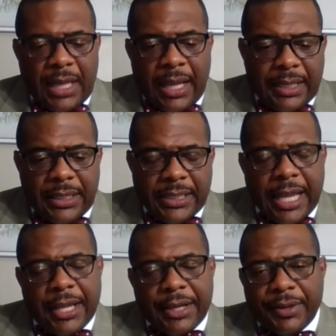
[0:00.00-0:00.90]
getting
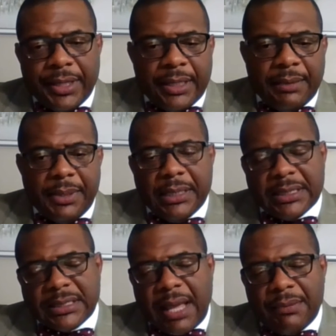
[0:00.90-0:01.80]
anchored in and being
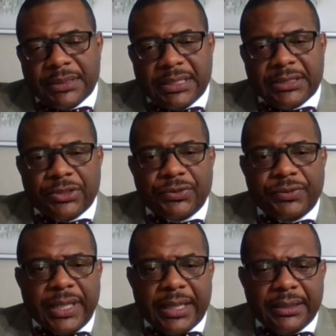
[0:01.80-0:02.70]
established as a
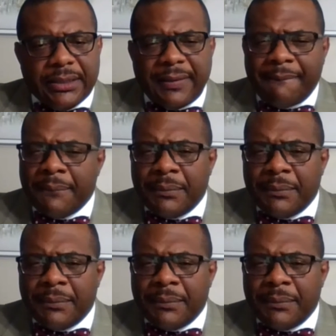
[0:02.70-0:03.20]
student athlete,